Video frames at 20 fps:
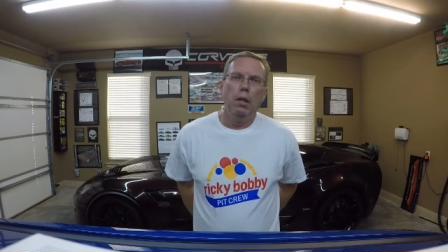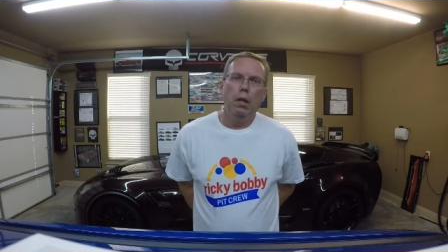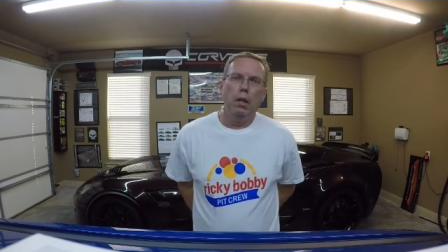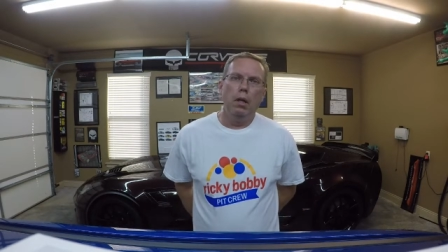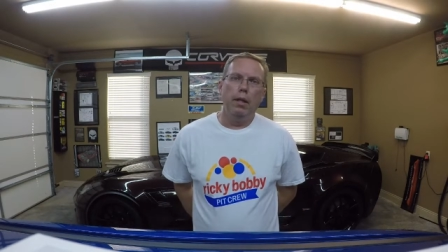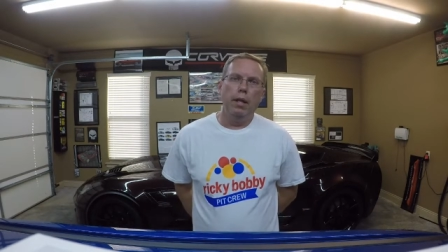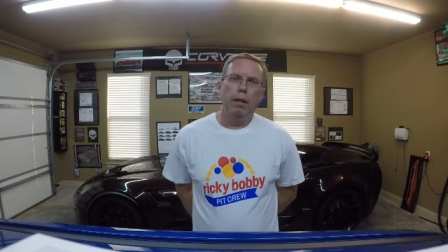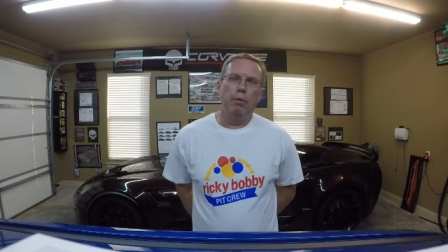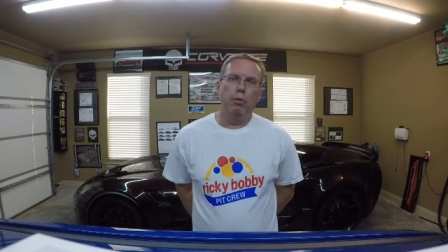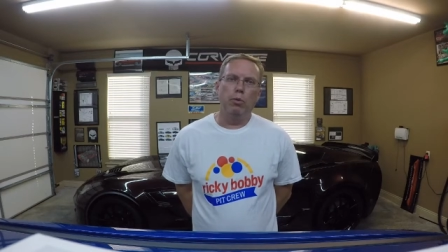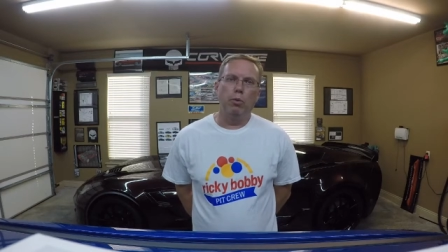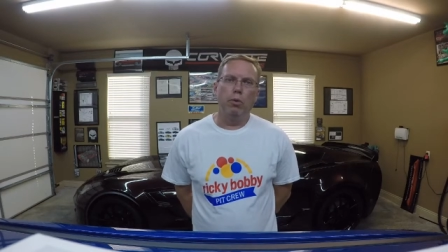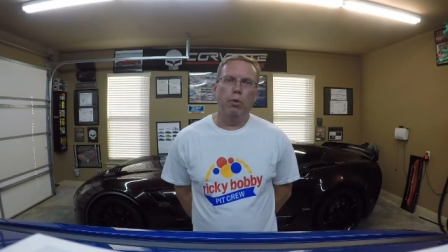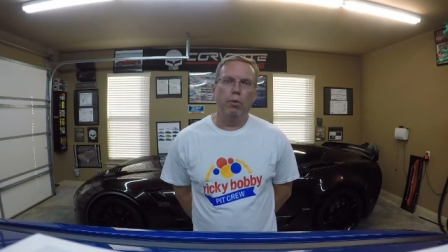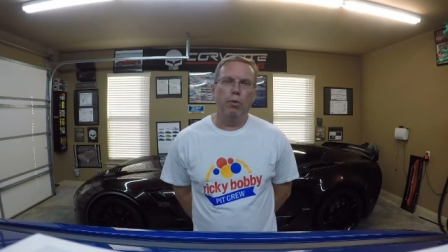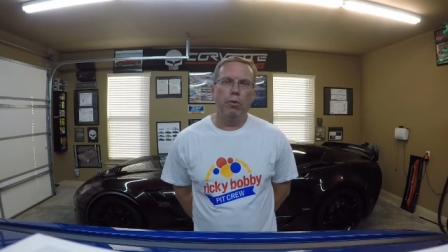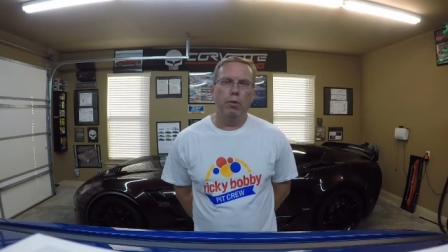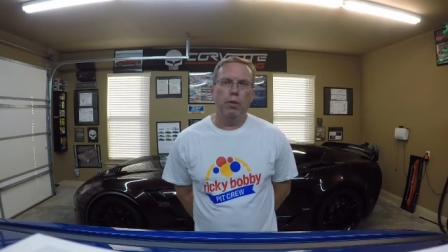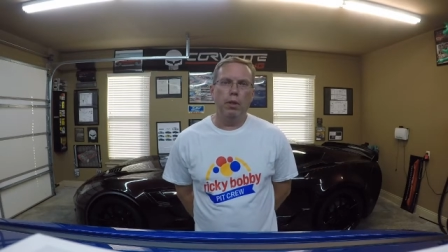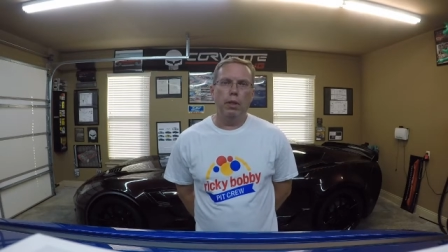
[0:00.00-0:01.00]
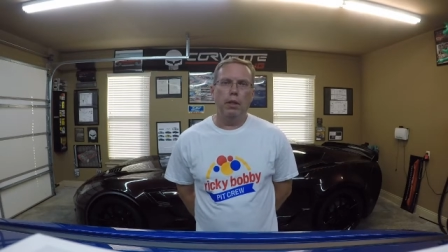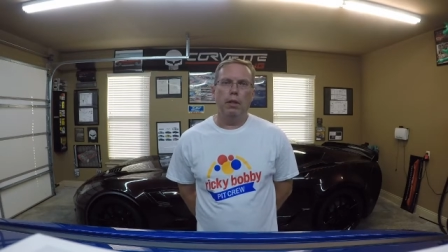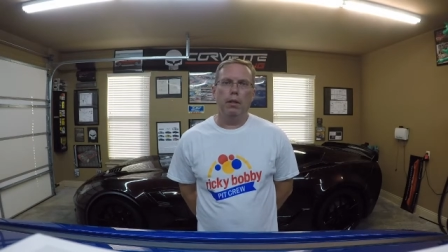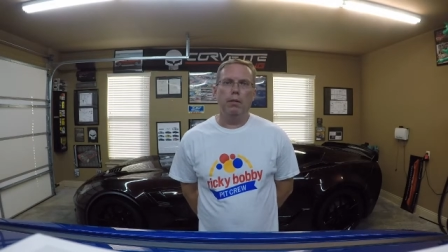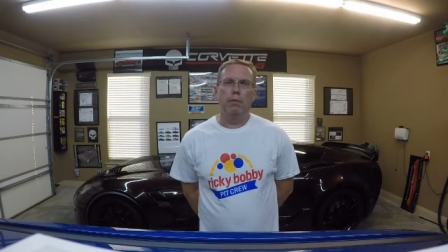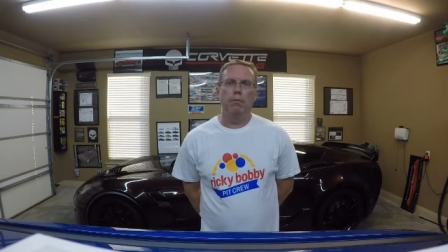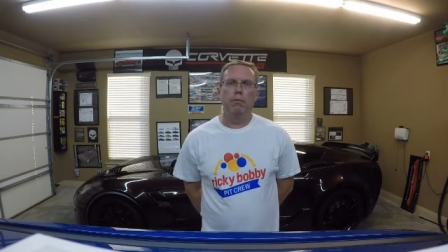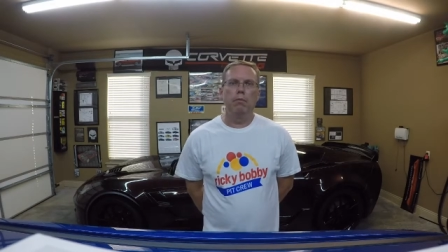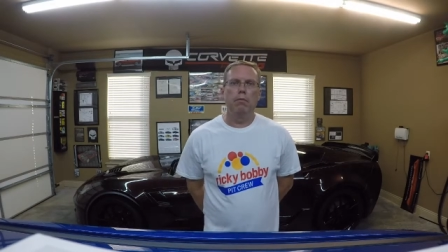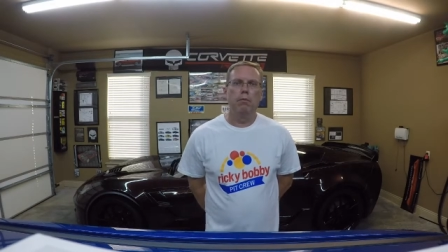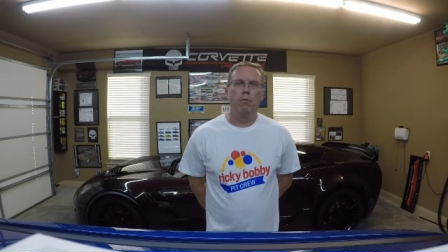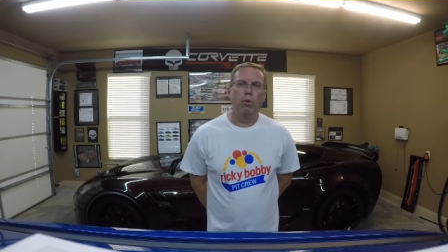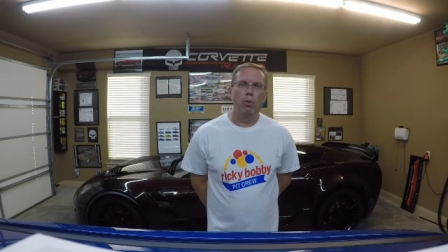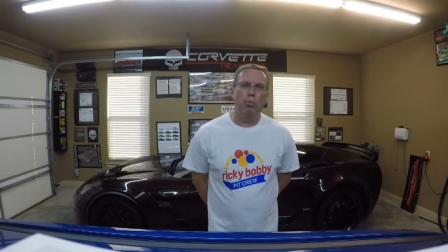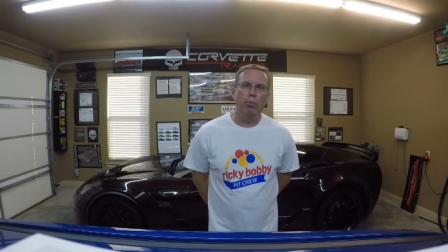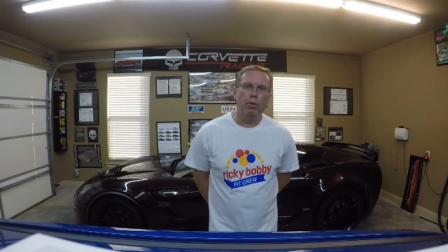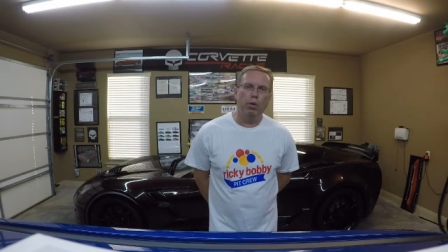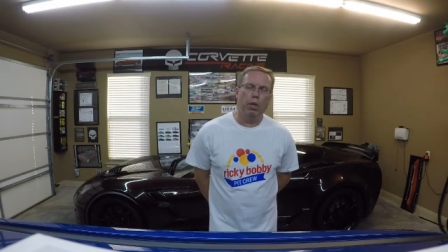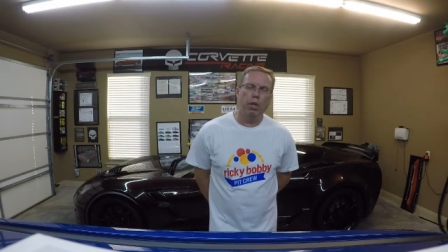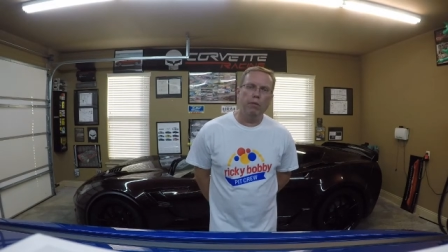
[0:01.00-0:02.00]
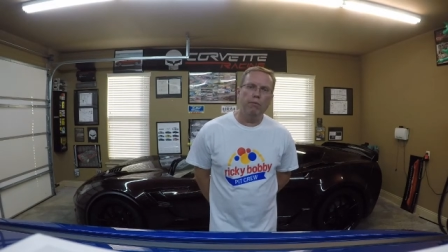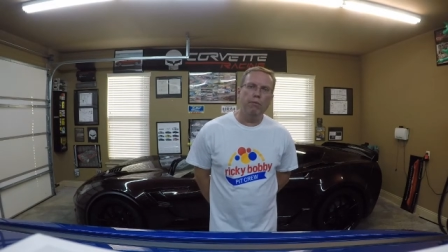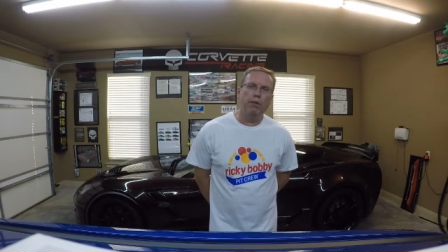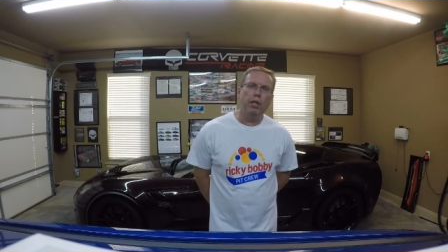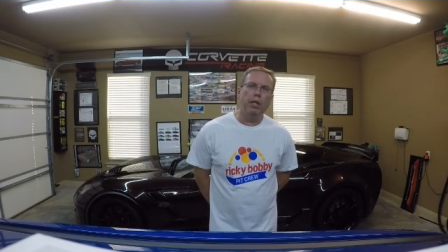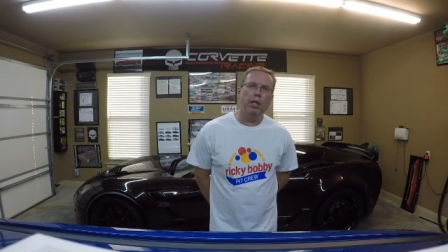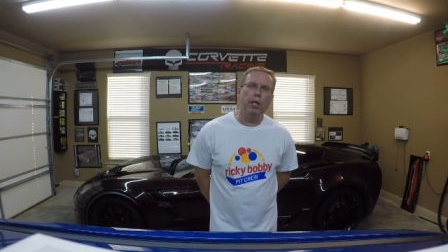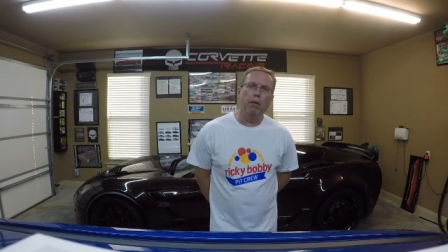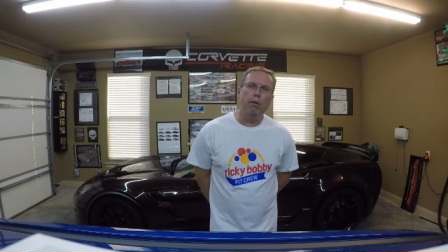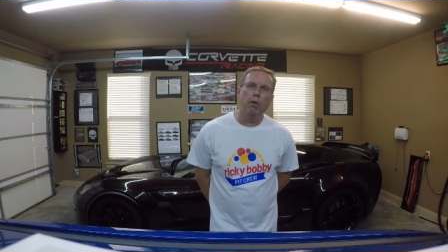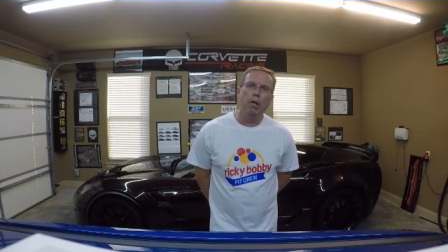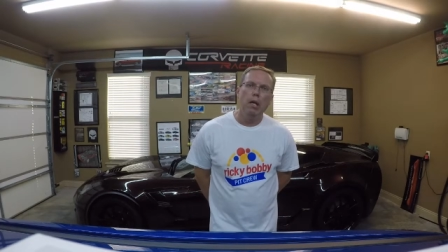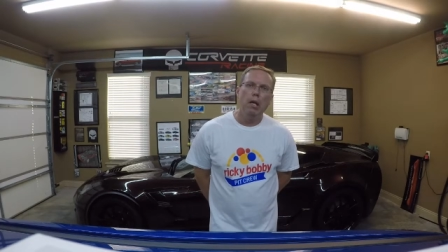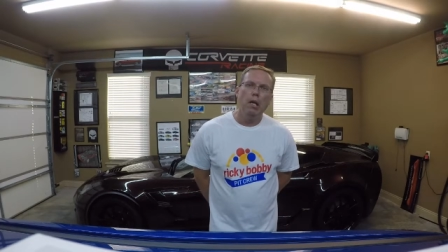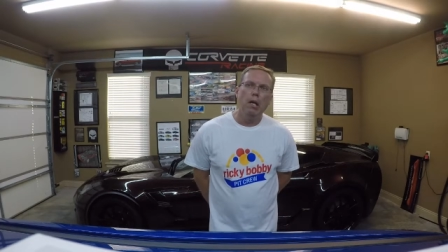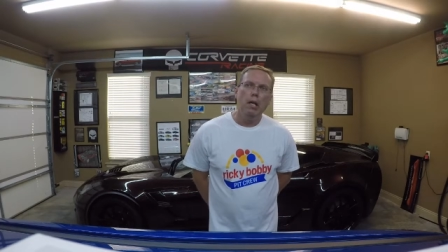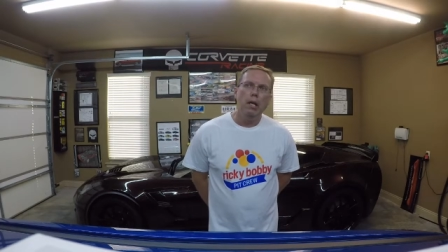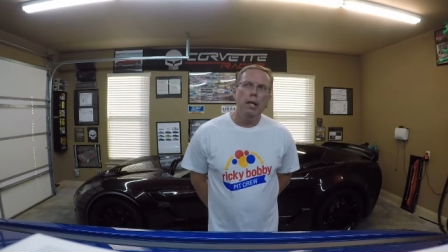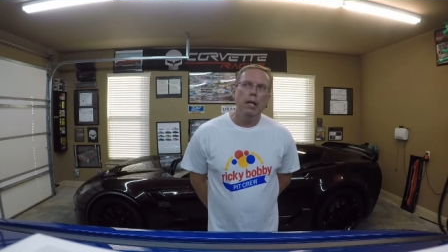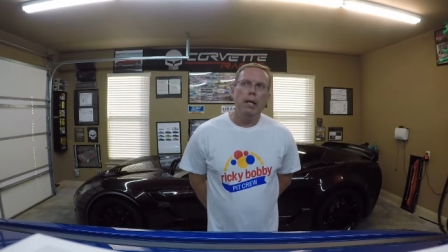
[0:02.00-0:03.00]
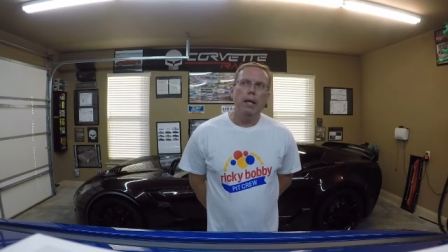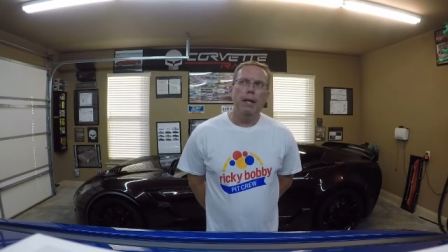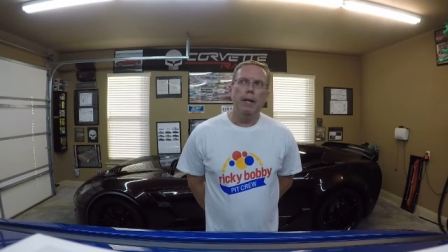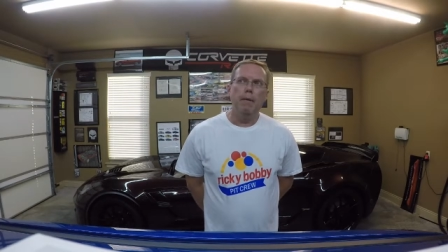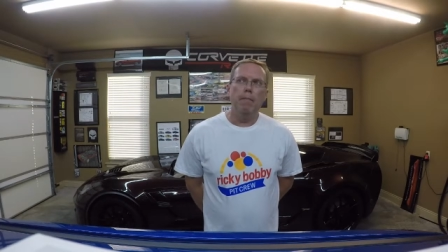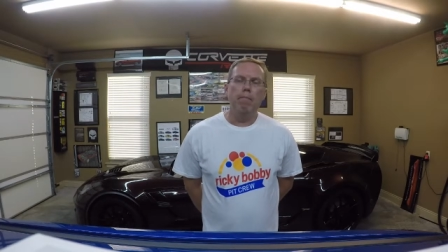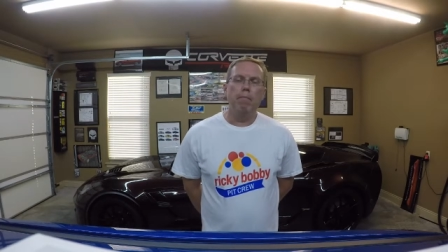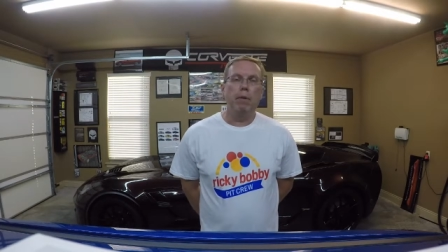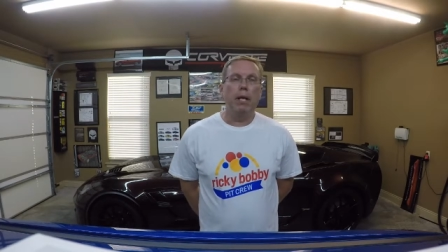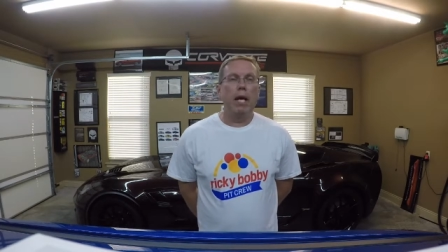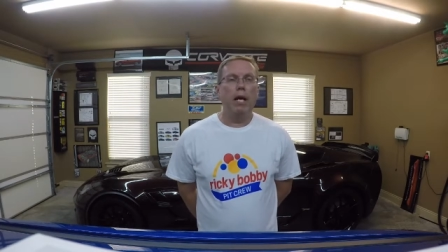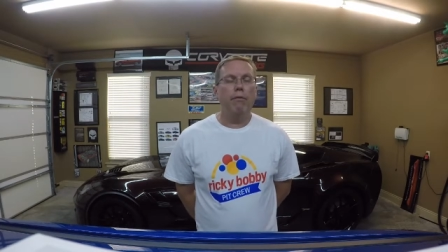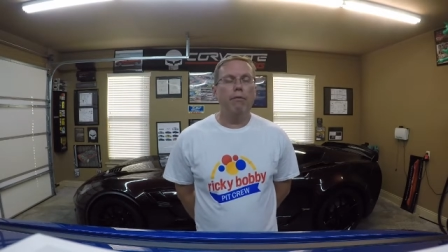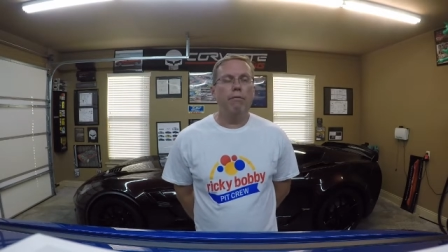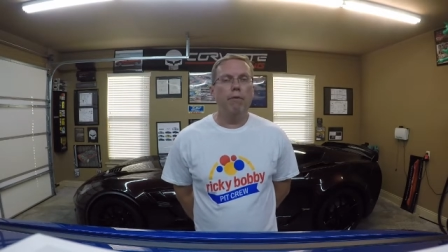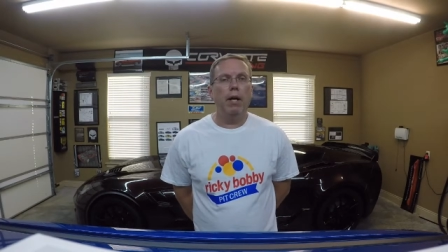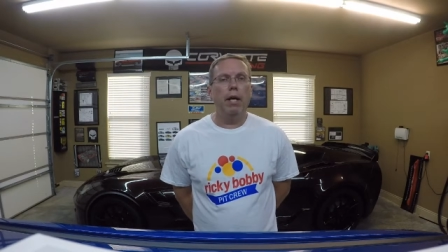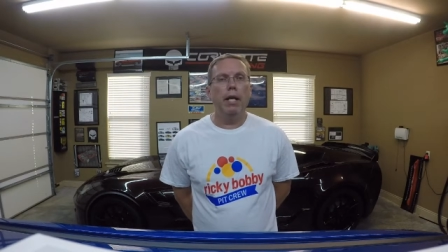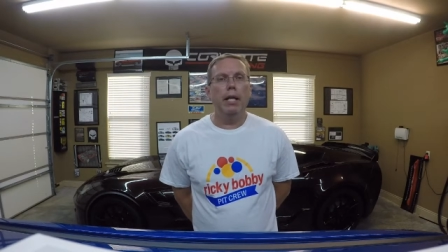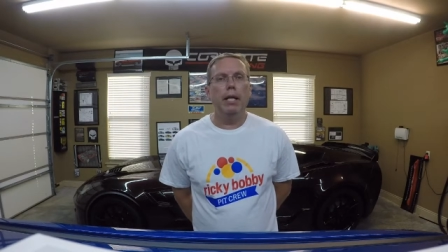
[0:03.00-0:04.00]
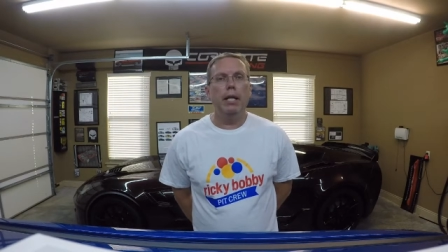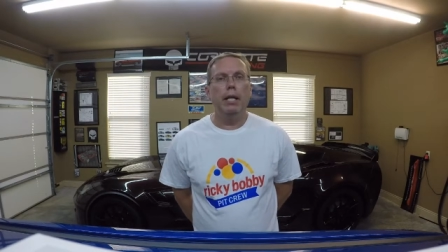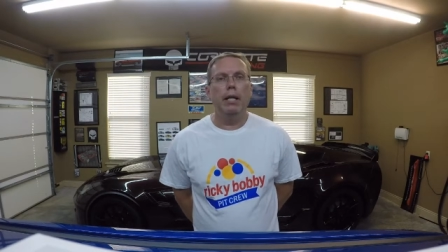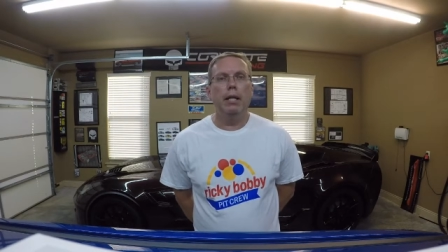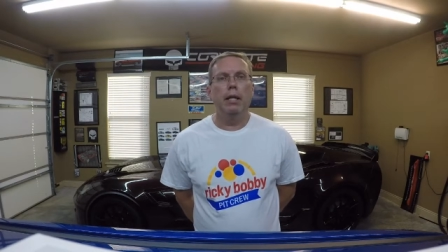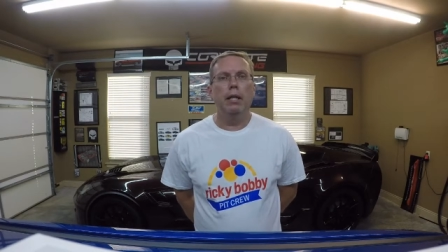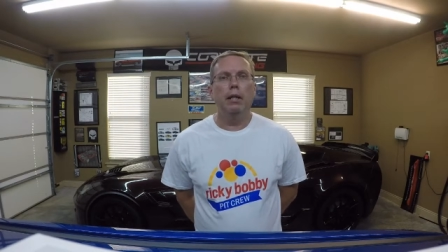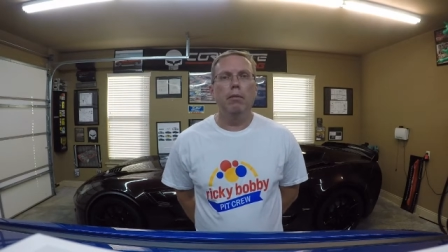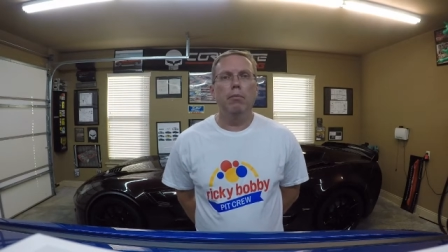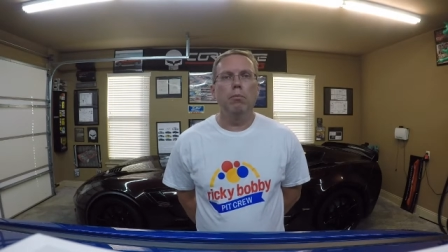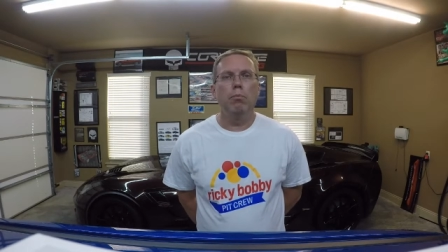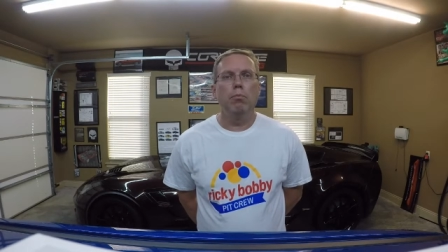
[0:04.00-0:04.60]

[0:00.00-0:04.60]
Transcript: that was worth putting on video. I